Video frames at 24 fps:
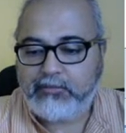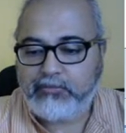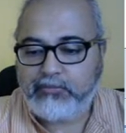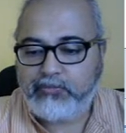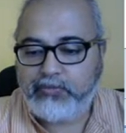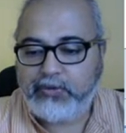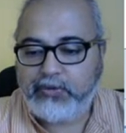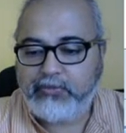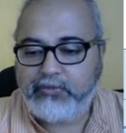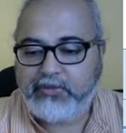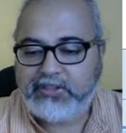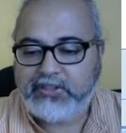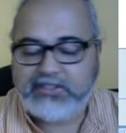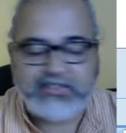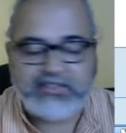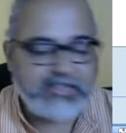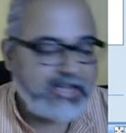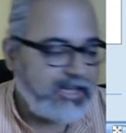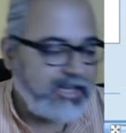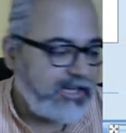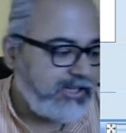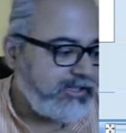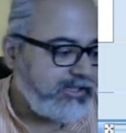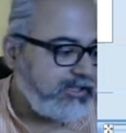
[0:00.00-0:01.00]
we will
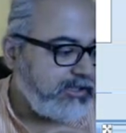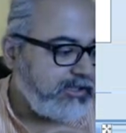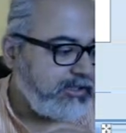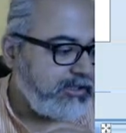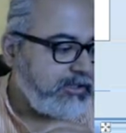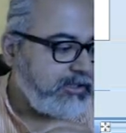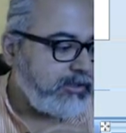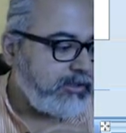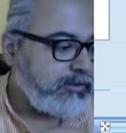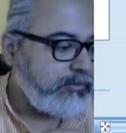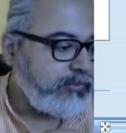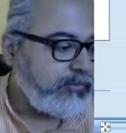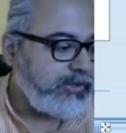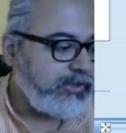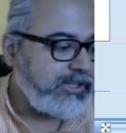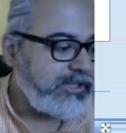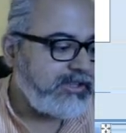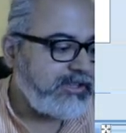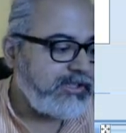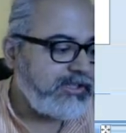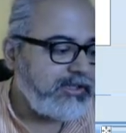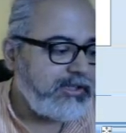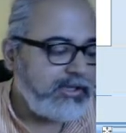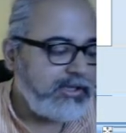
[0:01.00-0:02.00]
start
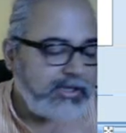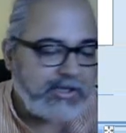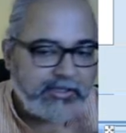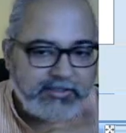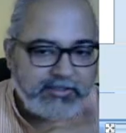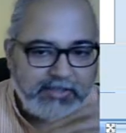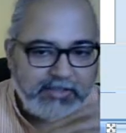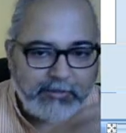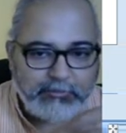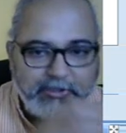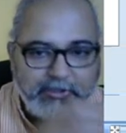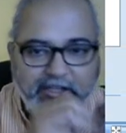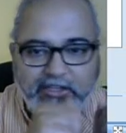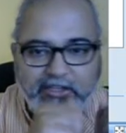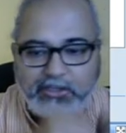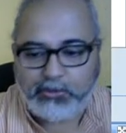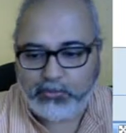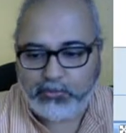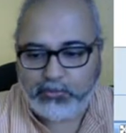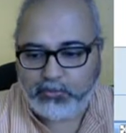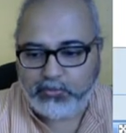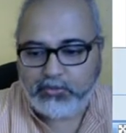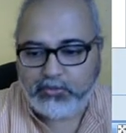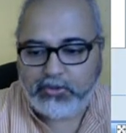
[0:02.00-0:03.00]
with something
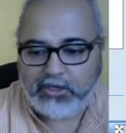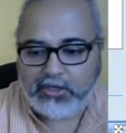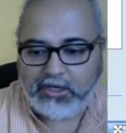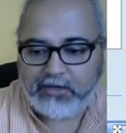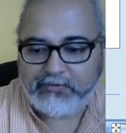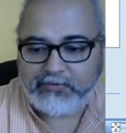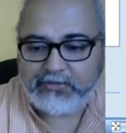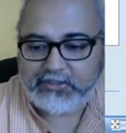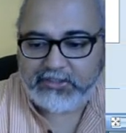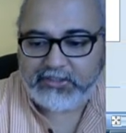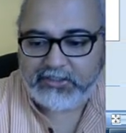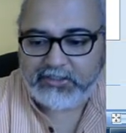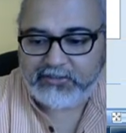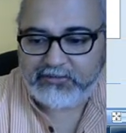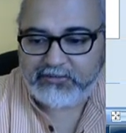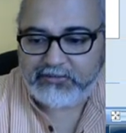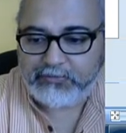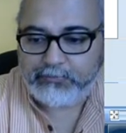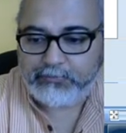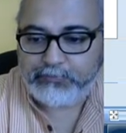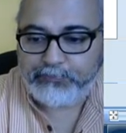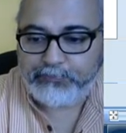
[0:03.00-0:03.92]
new after this.